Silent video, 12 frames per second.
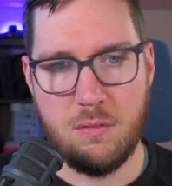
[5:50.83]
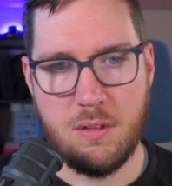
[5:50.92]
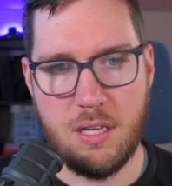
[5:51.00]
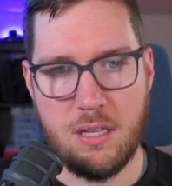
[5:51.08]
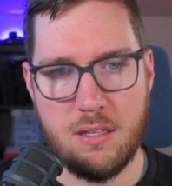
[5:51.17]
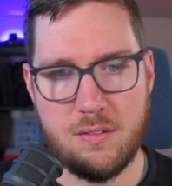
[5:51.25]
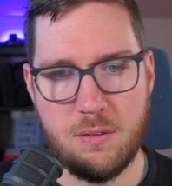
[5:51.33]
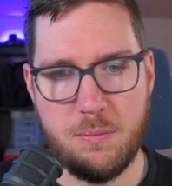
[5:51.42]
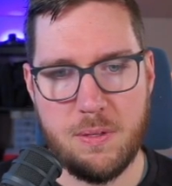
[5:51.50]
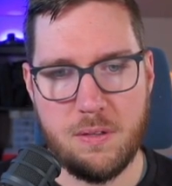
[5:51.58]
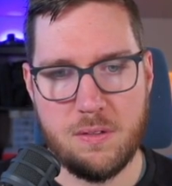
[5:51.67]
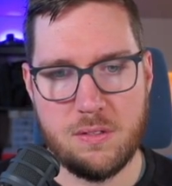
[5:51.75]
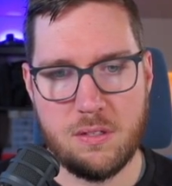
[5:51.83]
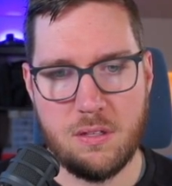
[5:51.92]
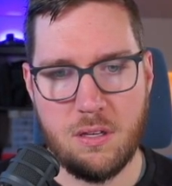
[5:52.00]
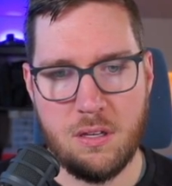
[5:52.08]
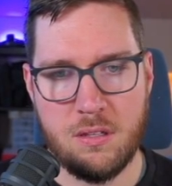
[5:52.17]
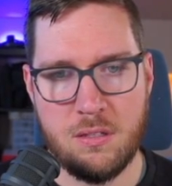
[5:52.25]
Add this up here as a
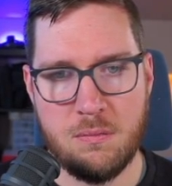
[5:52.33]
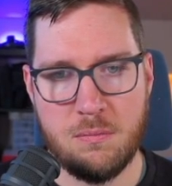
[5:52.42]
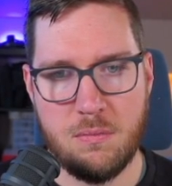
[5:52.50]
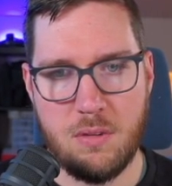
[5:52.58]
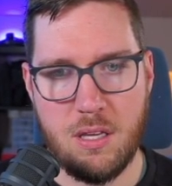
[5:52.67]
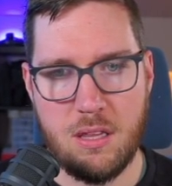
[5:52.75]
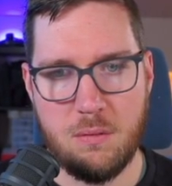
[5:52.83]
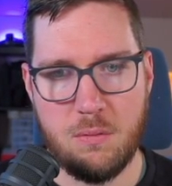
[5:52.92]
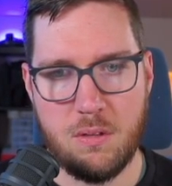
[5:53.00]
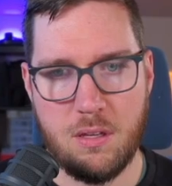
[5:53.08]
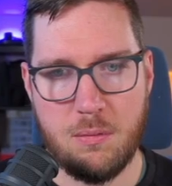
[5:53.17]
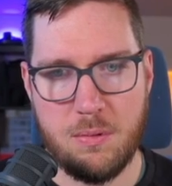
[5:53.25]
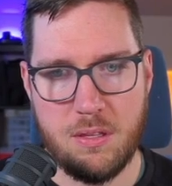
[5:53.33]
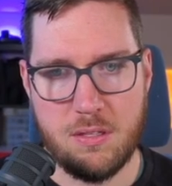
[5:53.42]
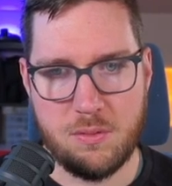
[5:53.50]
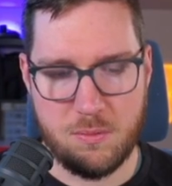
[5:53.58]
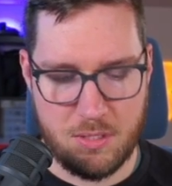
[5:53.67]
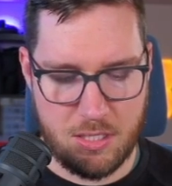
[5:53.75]
column, and then we'll copy
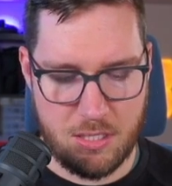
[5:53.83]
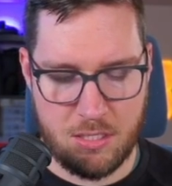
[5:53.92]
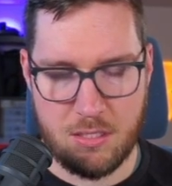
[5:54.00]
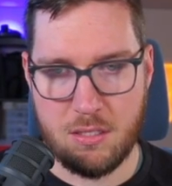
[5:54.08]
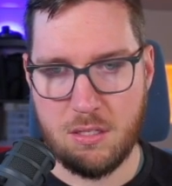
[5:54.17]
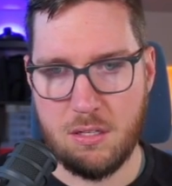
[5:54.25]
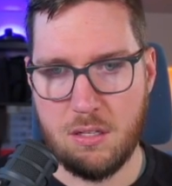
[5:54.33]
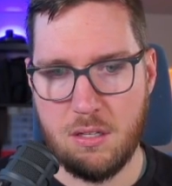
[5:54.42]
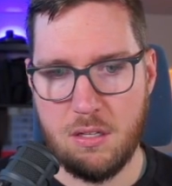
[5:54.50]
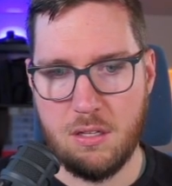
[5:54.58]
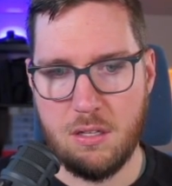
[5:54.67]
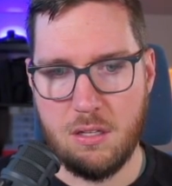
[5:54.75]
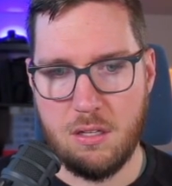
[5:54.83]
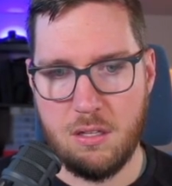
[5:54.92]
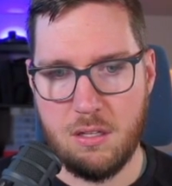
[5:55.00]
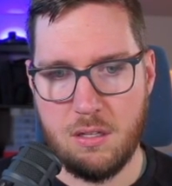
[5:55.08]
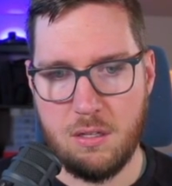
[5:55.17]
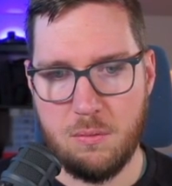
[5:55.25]
this one again,
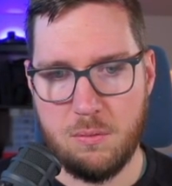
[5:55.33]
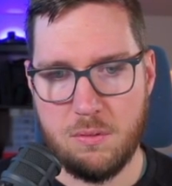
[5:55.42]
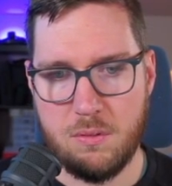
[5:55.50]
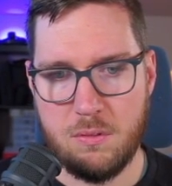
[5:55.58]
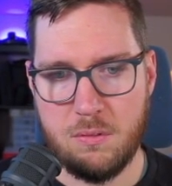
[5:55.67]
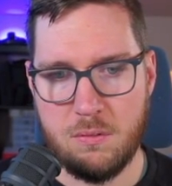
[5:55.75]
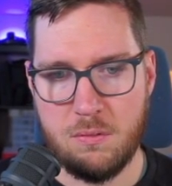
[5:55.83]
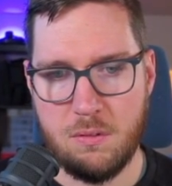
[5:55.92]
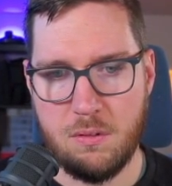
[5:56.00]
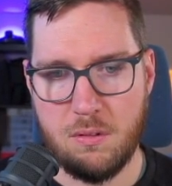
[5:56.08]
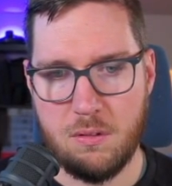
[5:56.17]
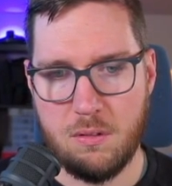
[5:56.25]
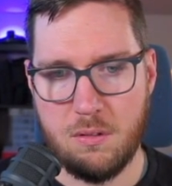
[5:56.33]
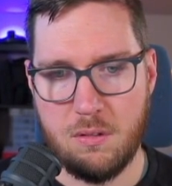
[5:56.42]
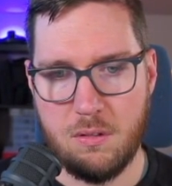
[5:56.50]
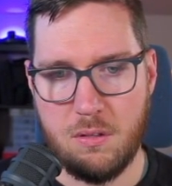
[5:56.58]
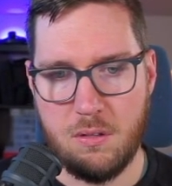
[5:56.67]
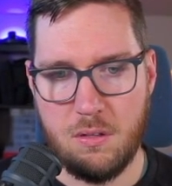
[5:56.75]
and we'll do
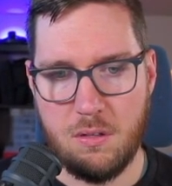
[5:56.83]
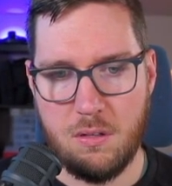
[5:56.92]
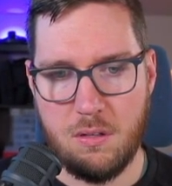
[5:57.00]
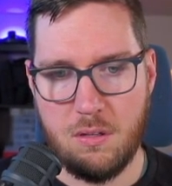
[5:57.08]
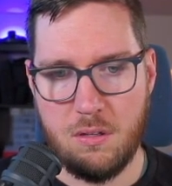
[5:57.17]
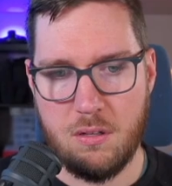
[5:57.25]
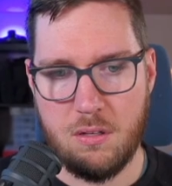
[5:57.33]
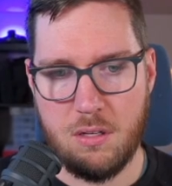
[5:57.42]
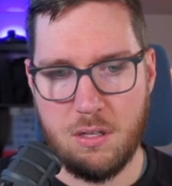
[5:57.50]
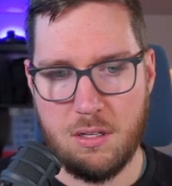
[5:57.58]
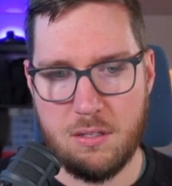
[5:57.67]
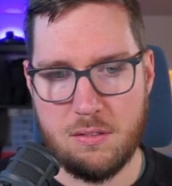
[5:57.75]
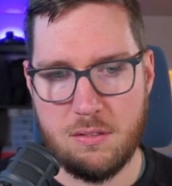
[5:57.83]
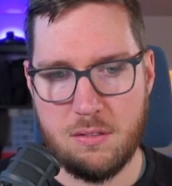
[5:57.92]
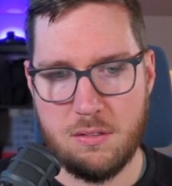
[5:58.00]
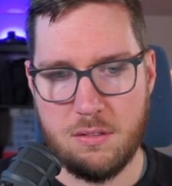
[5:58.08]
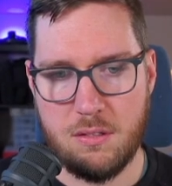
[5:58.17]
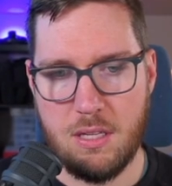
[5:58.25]
not
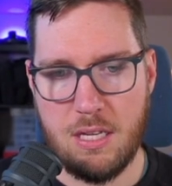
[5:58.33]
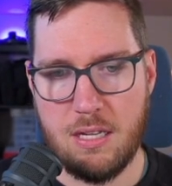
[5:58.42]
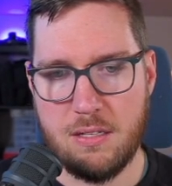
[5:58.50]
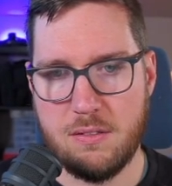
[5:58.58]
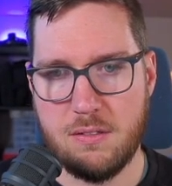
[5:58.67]
that.